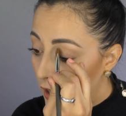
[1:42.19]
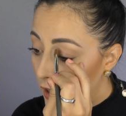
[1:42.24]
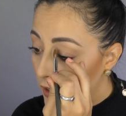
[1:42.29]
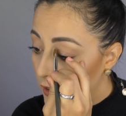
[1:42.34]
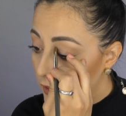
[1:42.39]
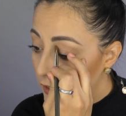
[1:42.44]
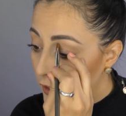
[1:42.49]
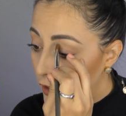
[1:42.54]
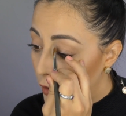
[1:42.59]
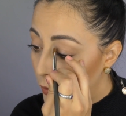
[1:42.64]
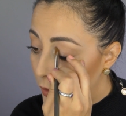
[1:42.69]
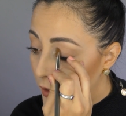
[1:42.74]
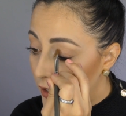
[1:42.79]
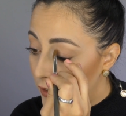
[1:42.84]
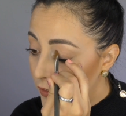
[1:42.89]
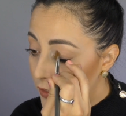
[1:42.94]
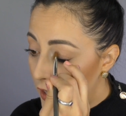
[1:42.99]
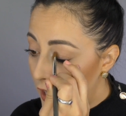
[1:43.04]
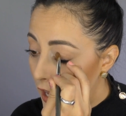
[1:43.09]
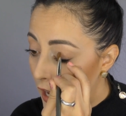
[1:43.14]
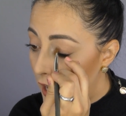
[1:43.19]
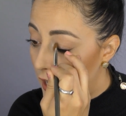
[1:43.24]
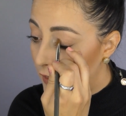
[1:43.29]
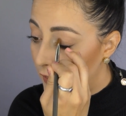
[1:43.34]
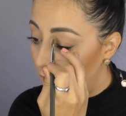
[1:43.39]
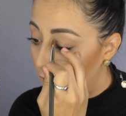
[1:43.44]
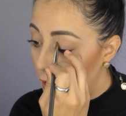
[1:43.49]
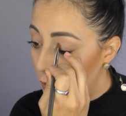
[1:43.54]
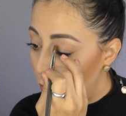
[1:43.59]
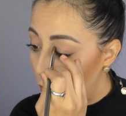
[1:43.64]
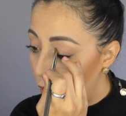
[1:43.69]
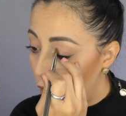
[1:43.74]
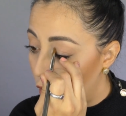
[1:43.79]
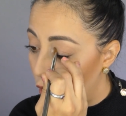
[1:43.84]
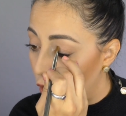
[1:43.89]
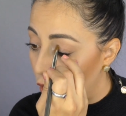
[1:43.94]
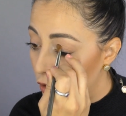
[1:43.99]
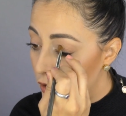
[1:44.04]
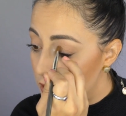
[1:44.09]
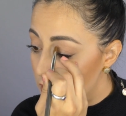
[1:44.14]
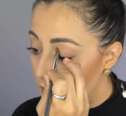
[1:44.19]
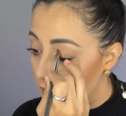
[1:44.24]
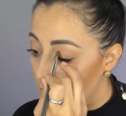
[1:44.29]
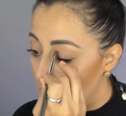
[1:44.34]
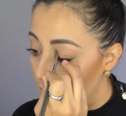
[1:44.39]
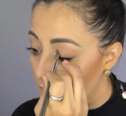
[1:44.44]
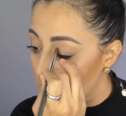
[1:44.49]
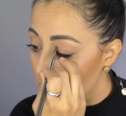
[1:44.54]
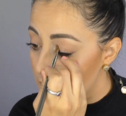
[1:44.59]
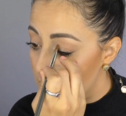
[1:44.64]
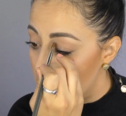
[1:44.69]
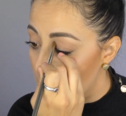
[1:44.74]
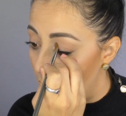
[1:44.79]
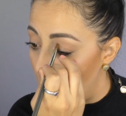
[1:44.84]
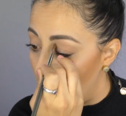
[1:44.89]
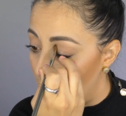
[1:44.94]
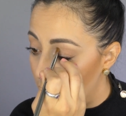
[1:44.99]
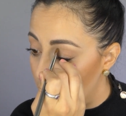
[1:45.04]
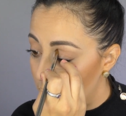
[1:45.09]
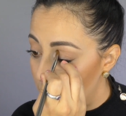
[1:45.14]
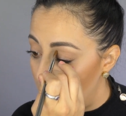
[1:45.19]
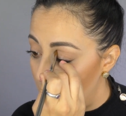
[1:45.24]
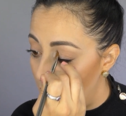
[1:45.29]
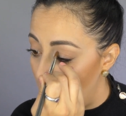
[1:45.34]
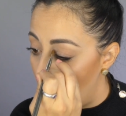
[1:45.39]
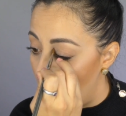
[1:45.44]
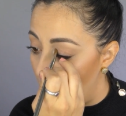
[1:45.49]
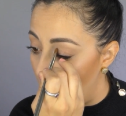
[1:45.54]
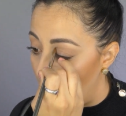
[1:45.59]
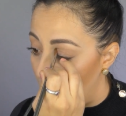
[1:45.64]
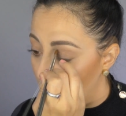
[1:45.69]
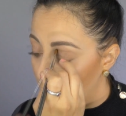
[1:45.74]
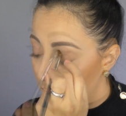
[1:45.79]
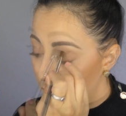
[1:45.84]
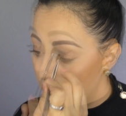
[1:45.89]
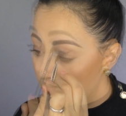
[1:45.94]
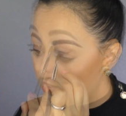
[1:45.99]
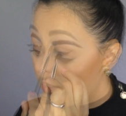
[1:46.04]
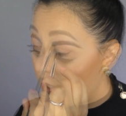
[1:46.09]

a little bit of the highlight pearl to the inside of my eye.